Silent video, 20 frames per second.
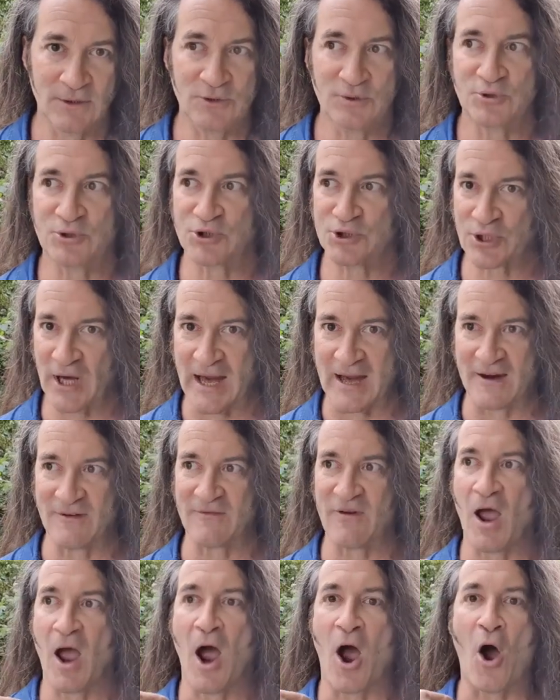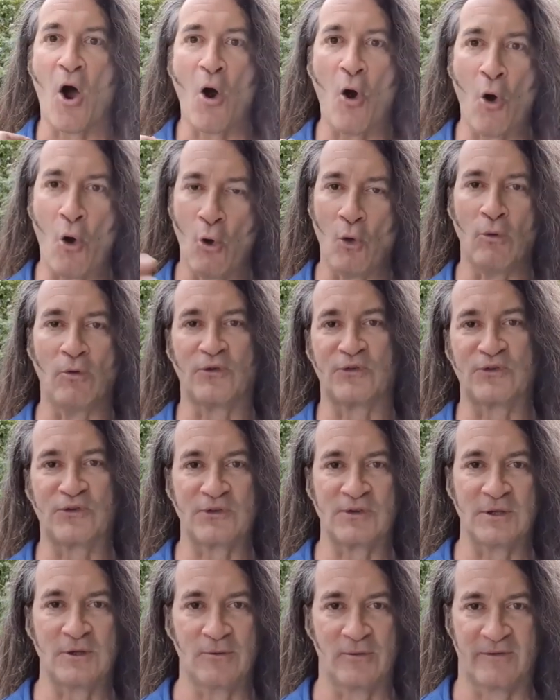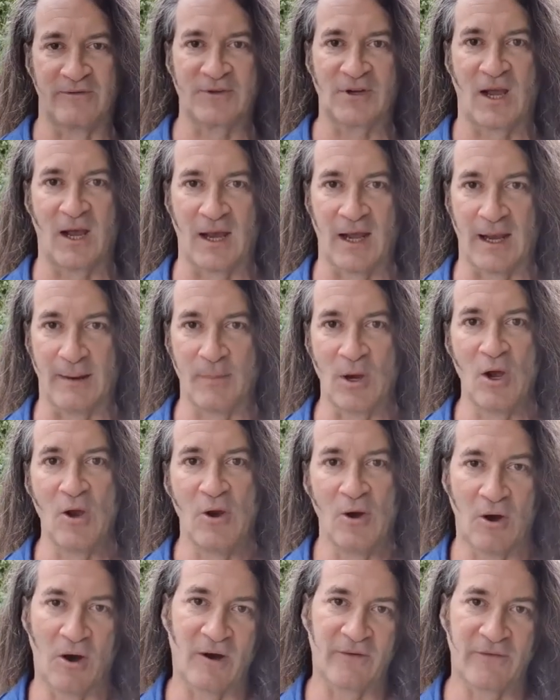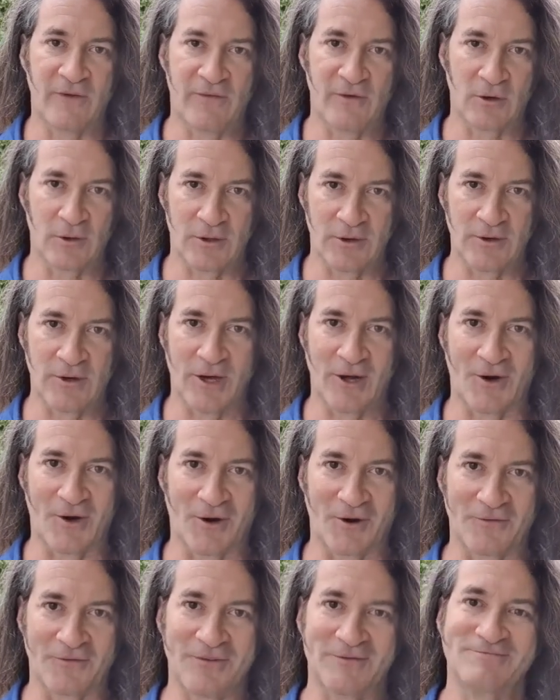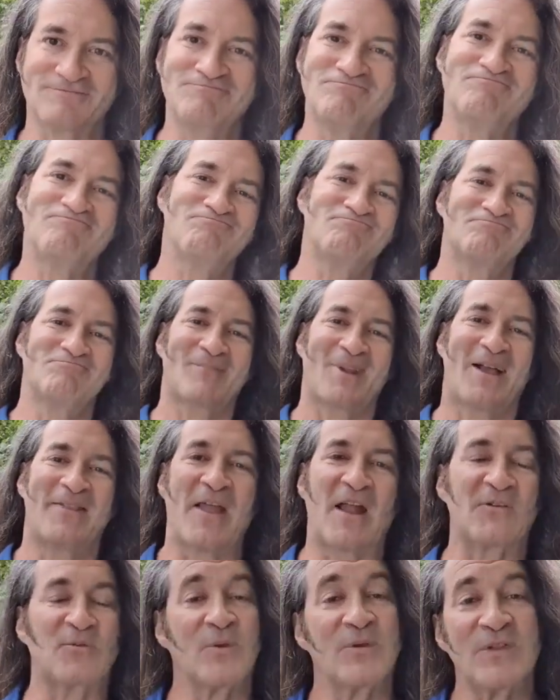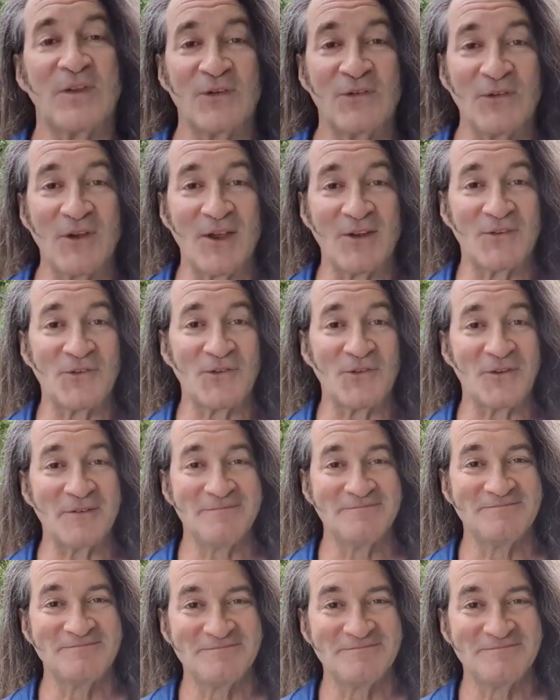to shave a whole slew of time off of your learning curve. That's what this is.